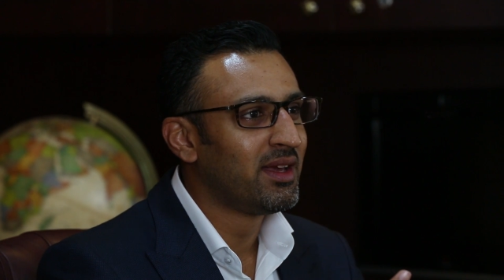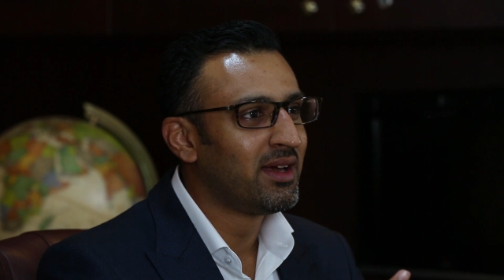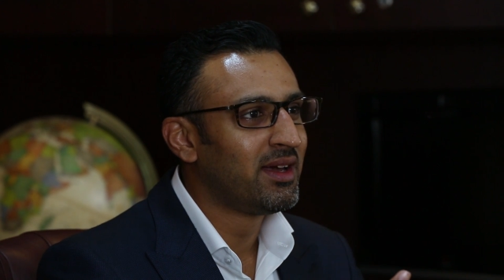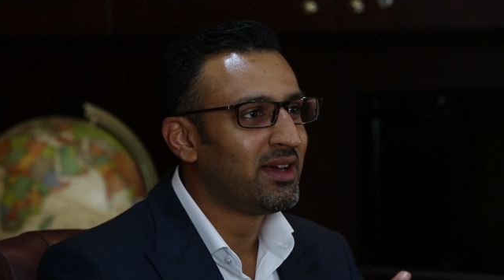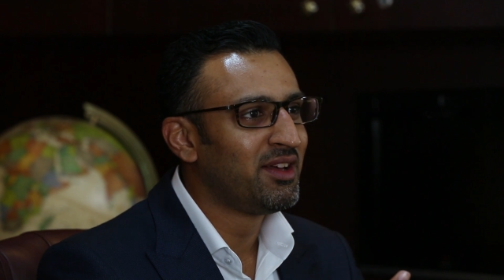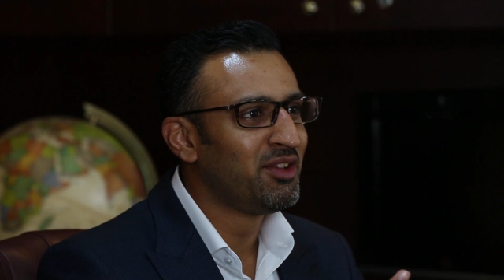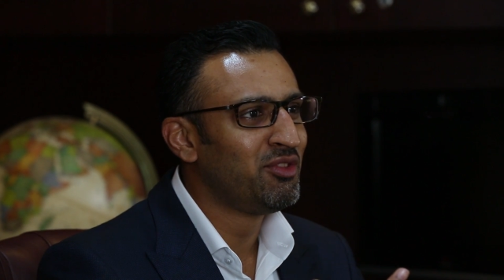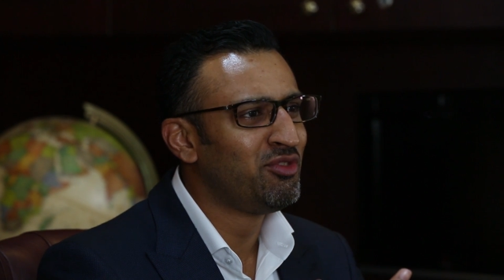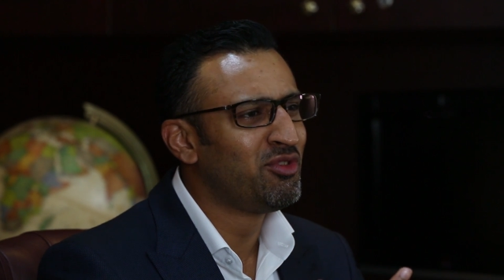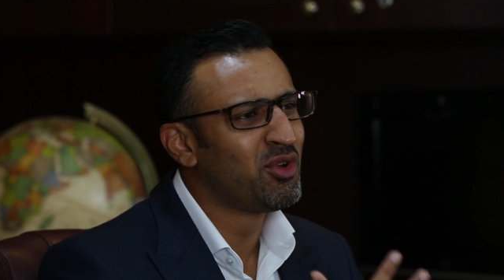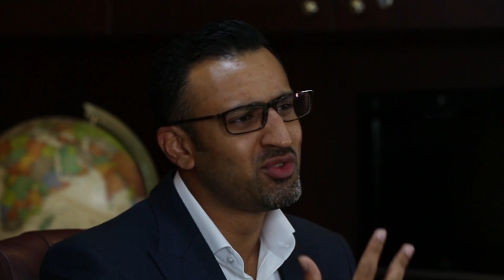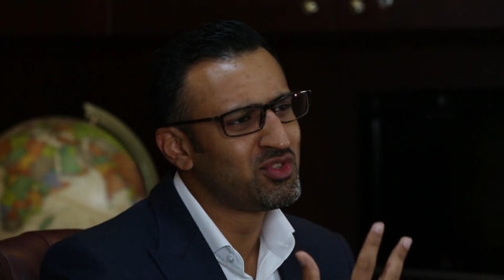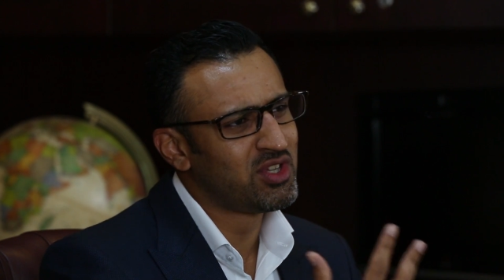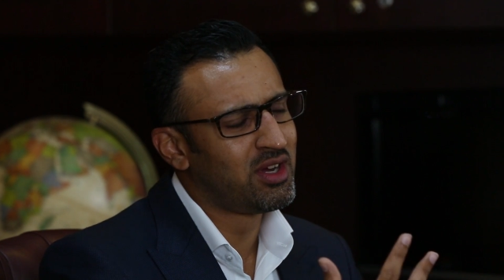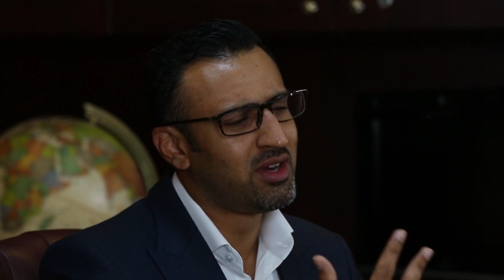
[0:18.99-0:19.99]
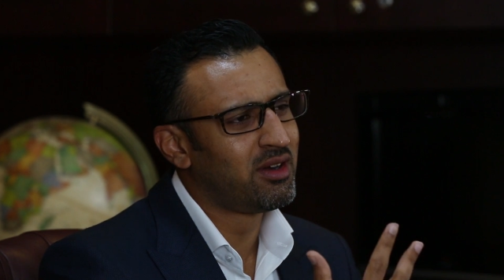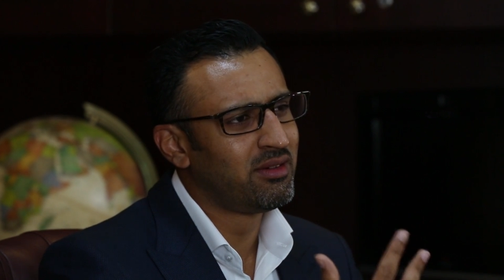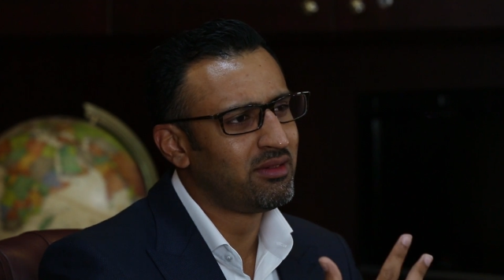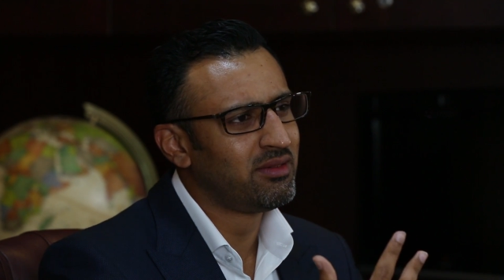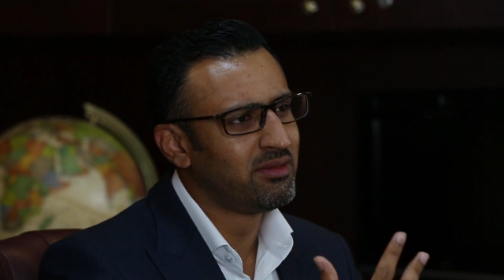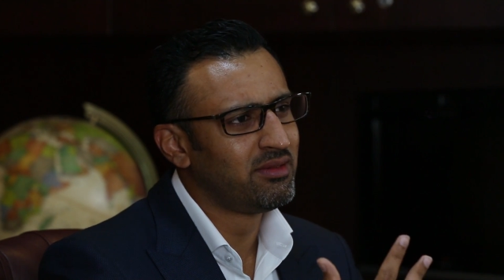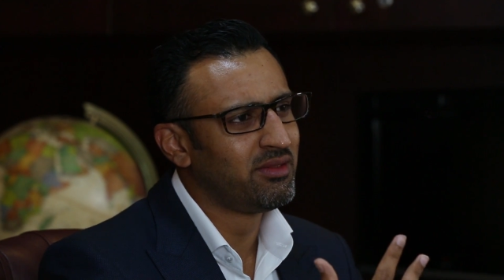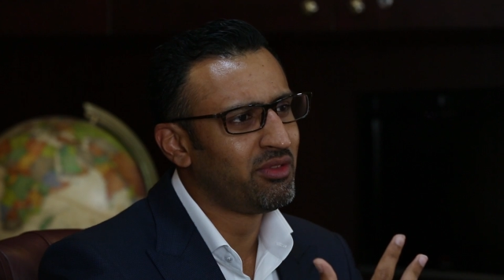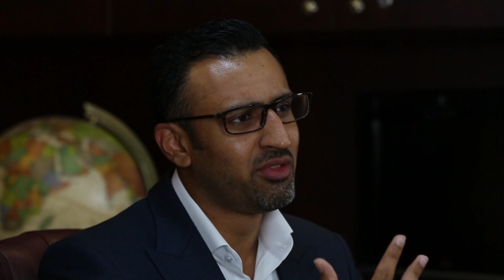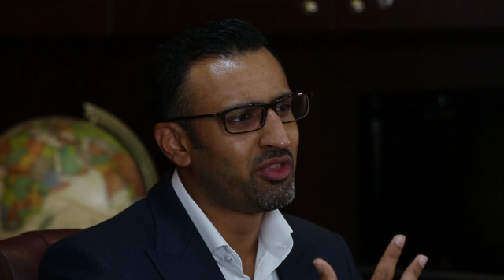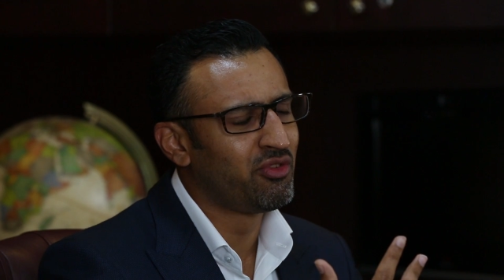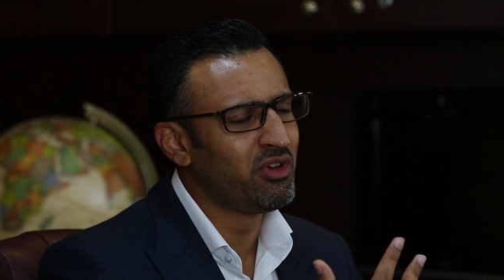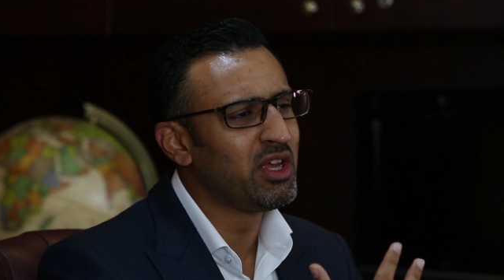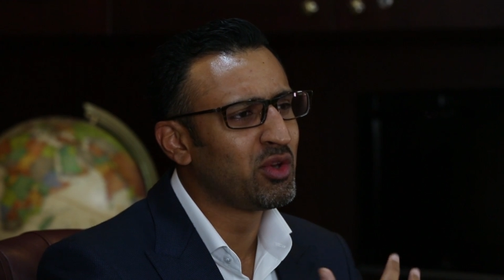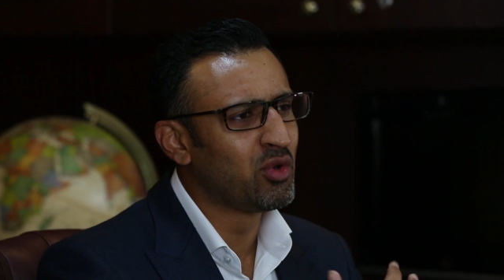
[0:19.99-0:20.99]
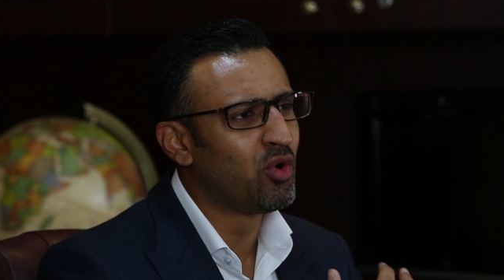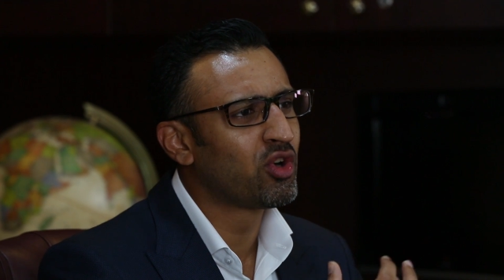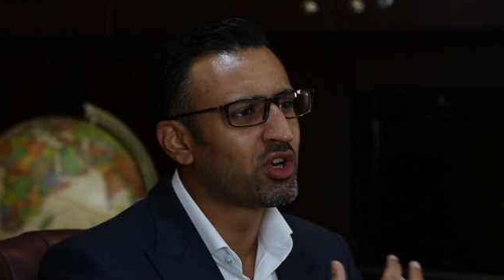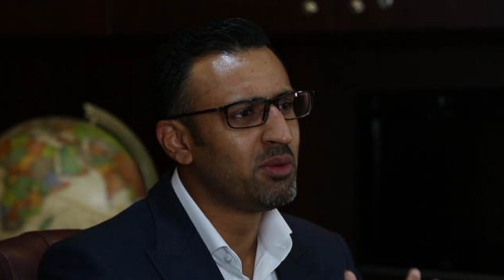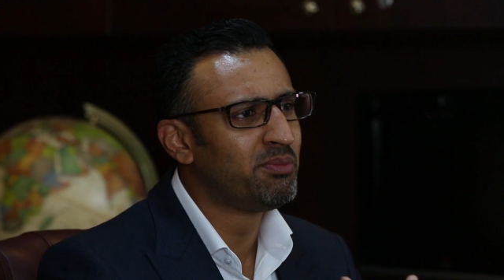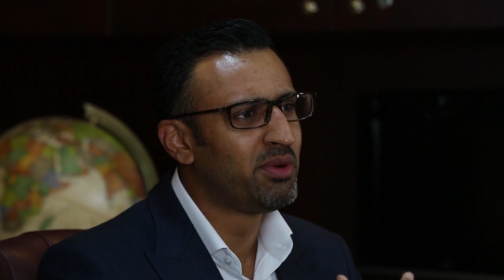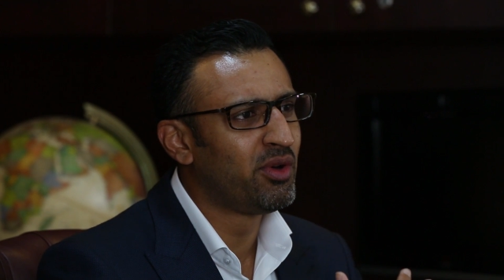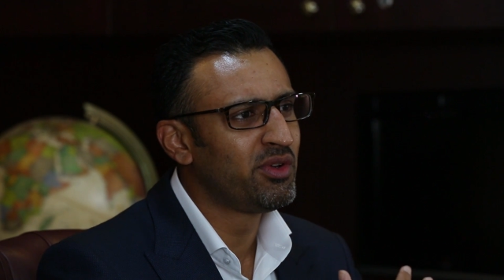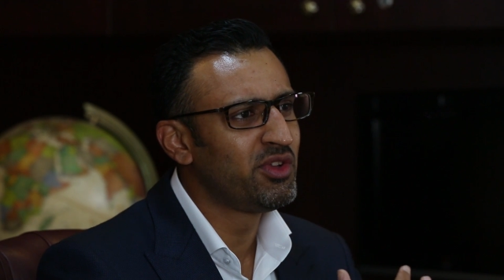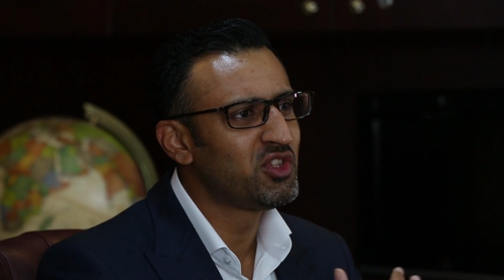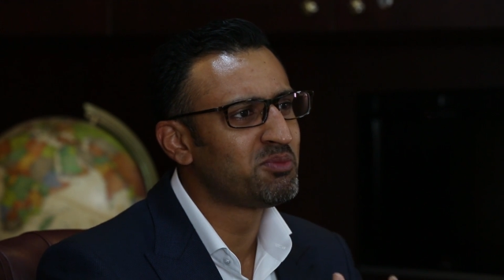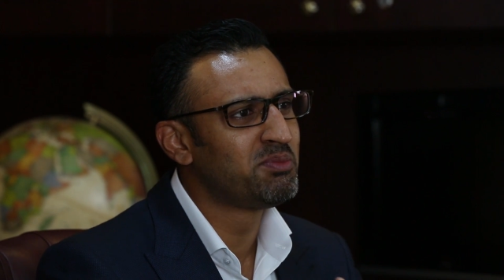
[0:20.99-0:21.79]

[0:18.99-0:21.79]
Uh, those are three core components,